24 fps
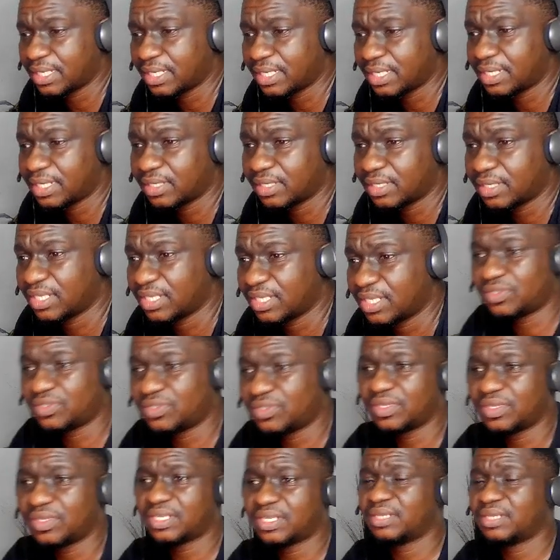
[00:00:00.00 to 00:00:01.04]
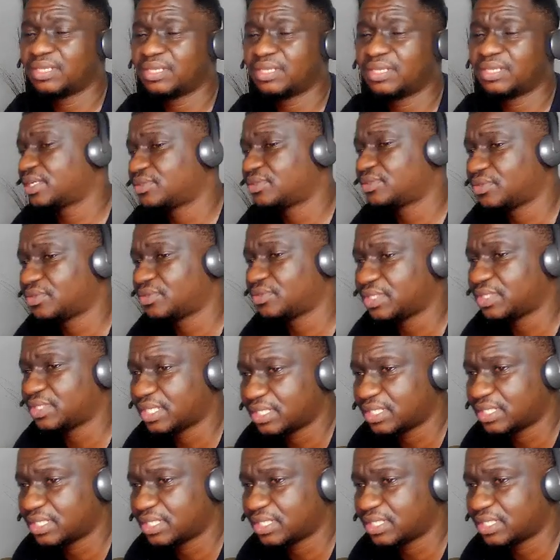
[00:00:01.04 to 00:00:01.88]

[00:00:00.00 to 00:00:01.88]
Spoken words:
not limited to just the pink sheet.